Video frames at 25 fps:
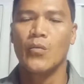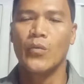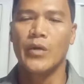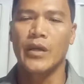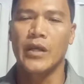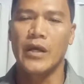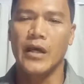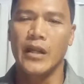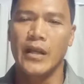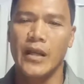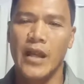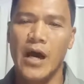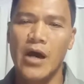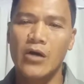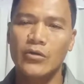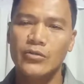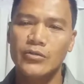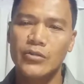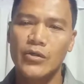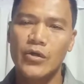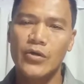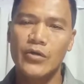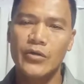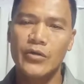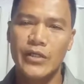We can now
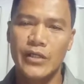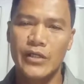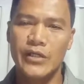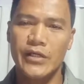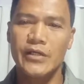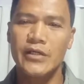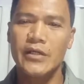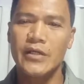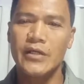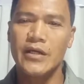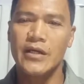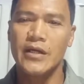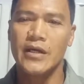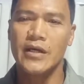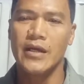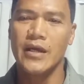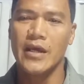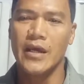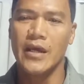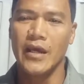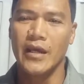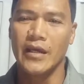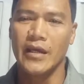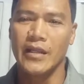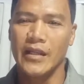draw near
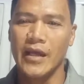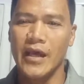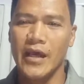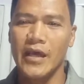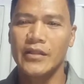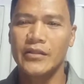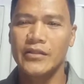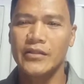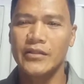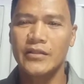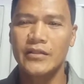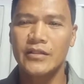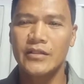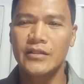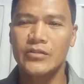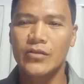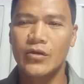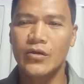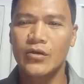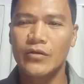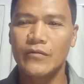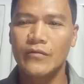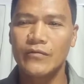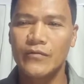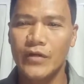and enter the
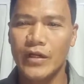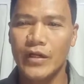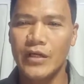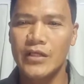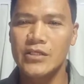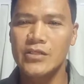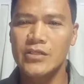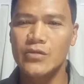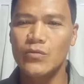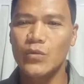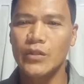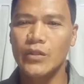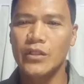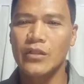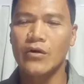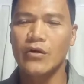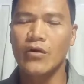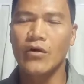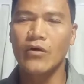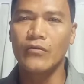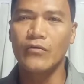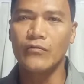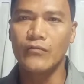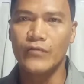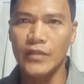throne of grace with
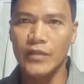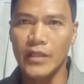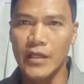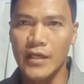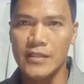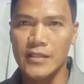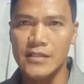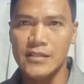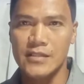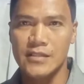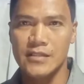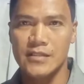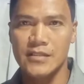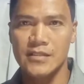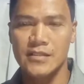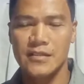confidence.